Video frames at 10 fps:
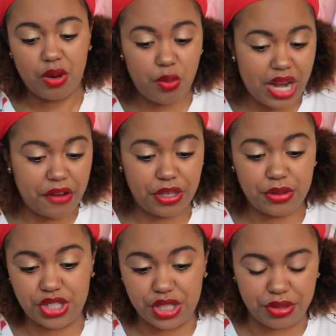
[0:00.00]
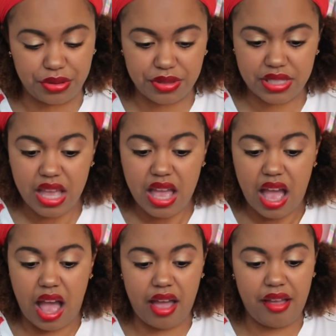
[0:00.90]
Whatever you choose.
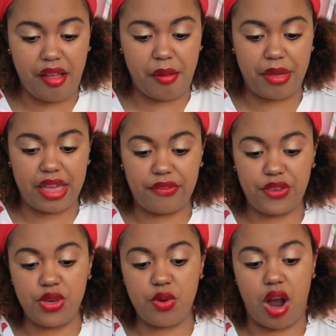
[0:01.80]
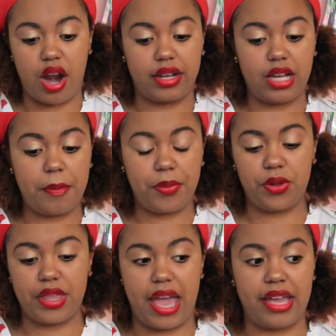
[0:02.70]
If you are a
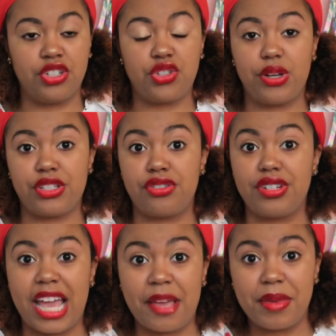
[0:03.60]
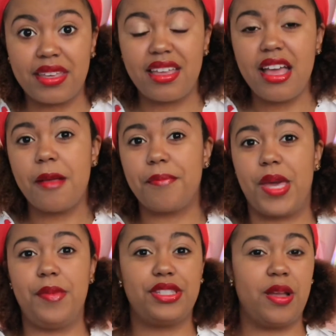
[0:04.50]
couple that enjoys entertainment,
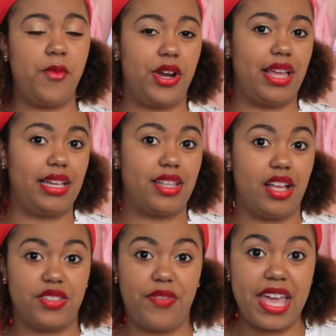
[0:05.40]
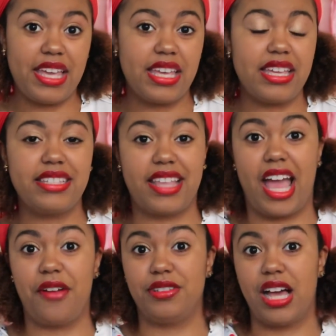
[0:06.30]
maybe somewhere like Las Vegas. They
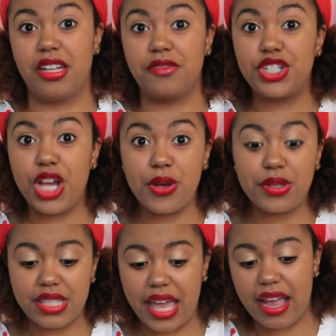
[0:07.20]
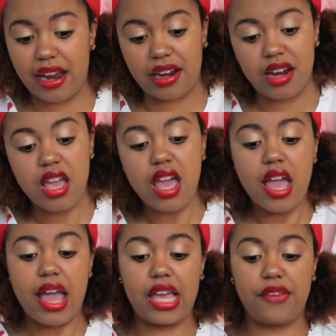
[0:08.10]
have a lot of shows there.
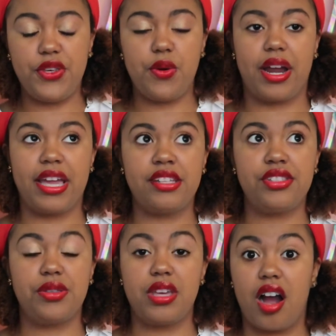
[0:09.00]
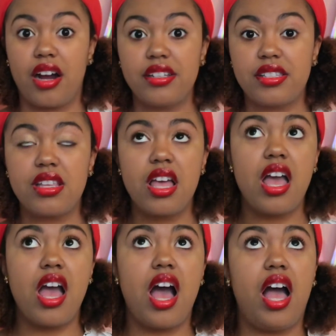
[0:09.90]
If you are into the arts,
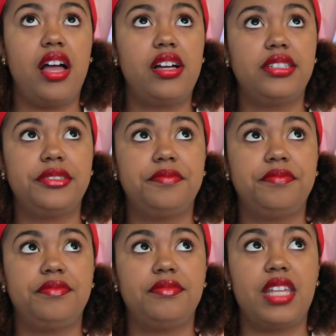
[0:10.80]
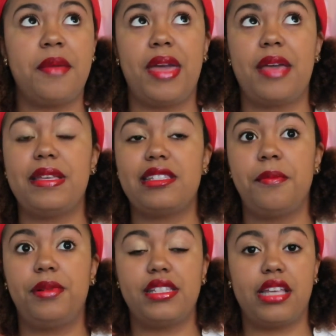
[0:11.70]
then maybe
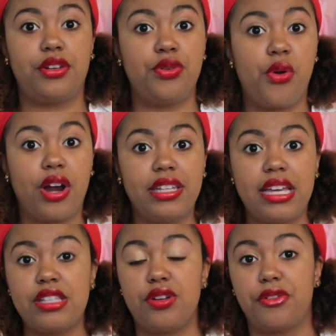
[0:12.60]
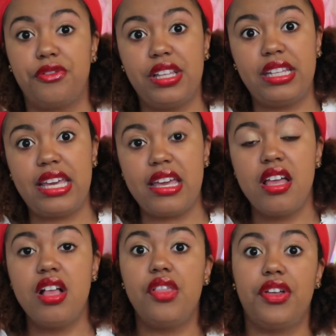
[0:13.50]
someplace like New Orleans or Philly.
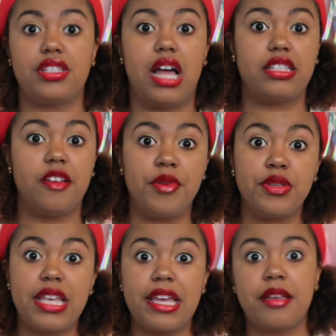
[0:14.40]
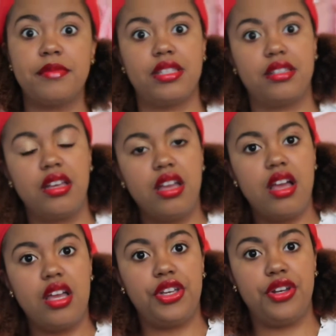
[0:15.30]
There's lots of museums and,
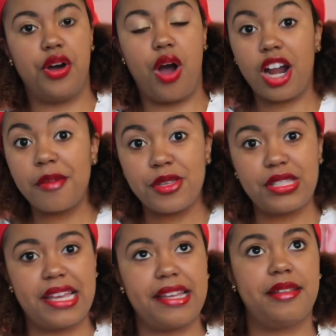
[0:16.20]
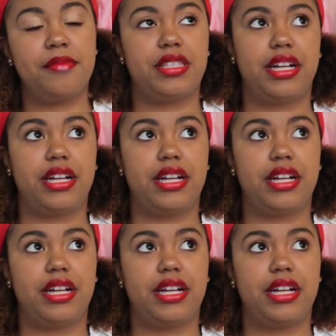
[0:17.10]
you know, art museums.